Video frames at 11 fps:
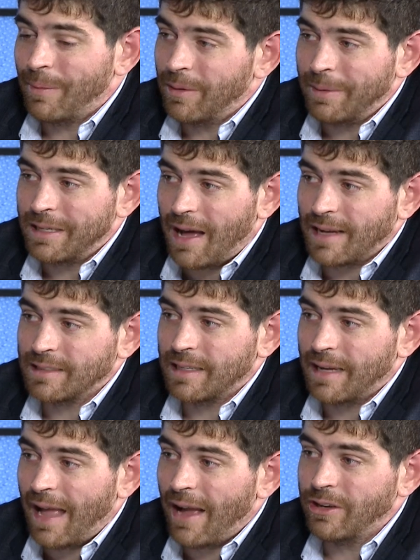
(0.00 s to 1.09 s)
little bit toxic,
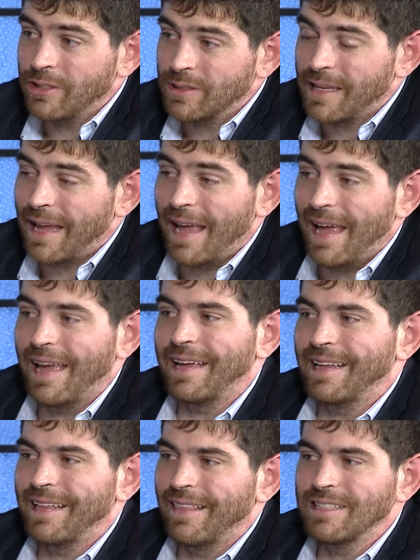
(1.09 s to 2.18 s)
how can you say, hey,
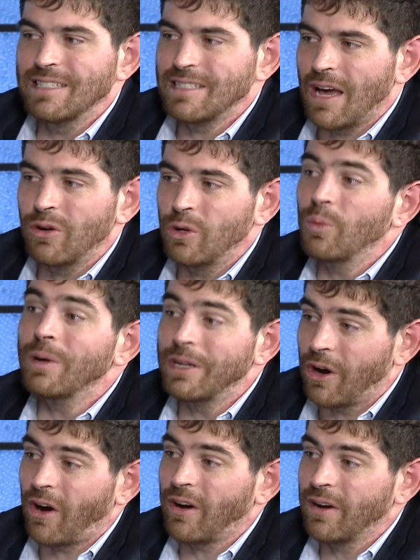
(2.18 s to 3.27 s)
this is not who we
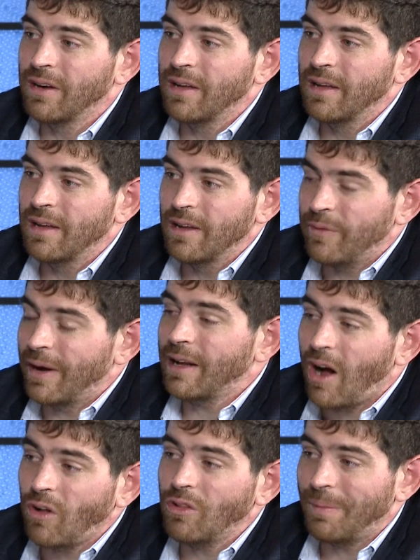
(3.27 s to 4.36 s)
are, right?
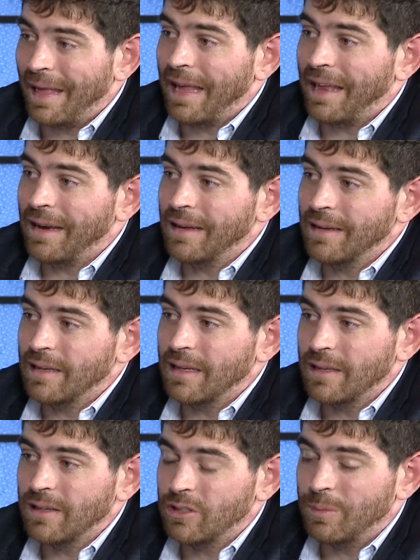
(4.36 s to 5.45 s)
Call them in
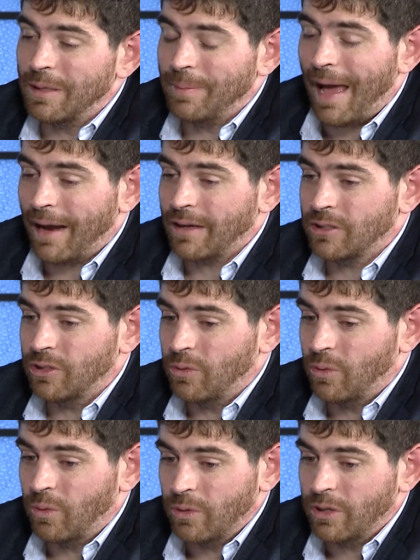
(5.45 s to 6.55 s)
to be back
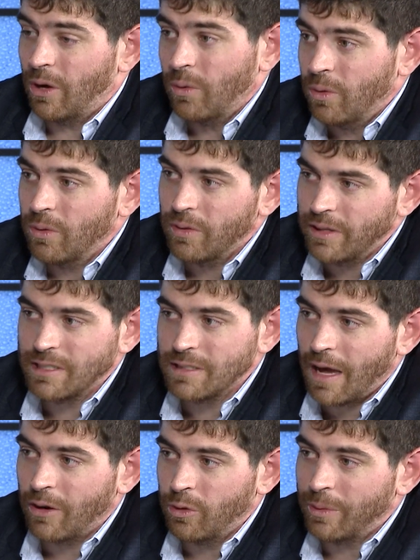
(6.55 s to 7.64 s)
to, this is
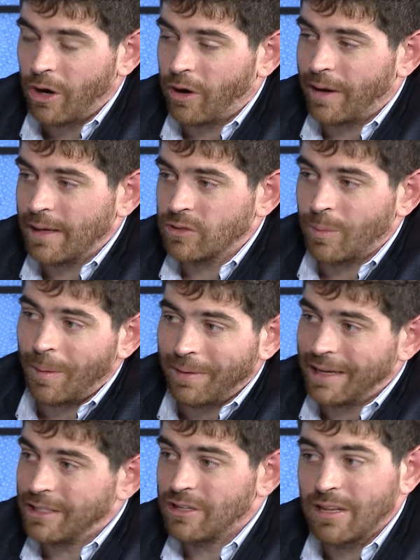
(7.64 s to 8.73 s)
not who we are as
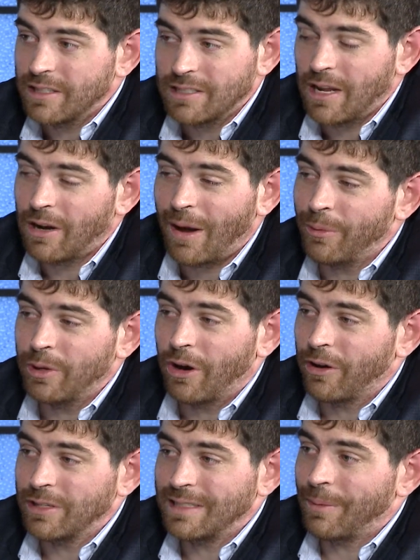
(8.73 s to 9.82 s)
Republicans. This is not how we
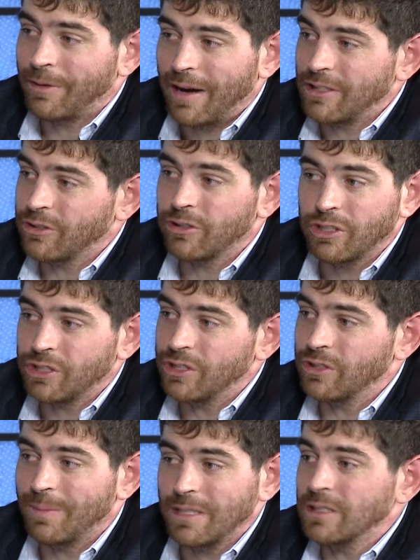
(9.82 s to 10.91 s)
are as Democrats or Christians
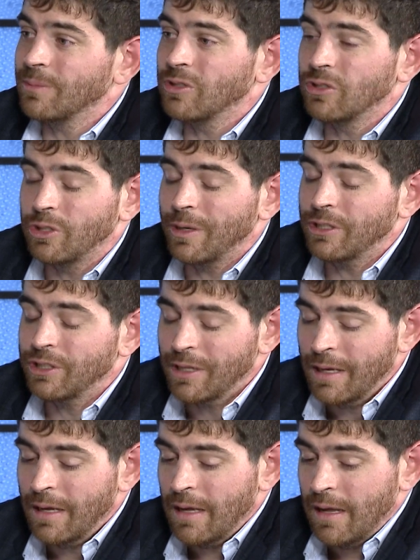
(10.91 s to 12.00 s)
or Muslims or Jewish
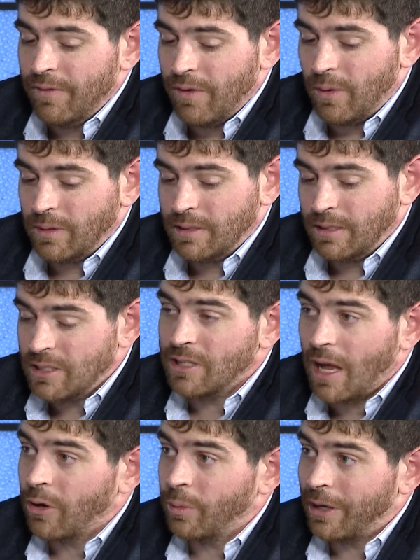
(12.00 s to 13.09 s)
folks. This is
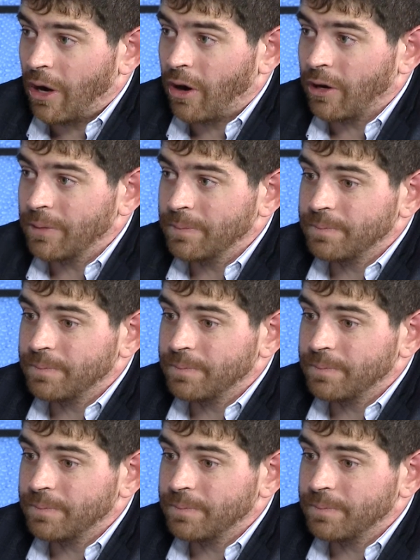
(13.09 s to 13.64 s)
not who we are.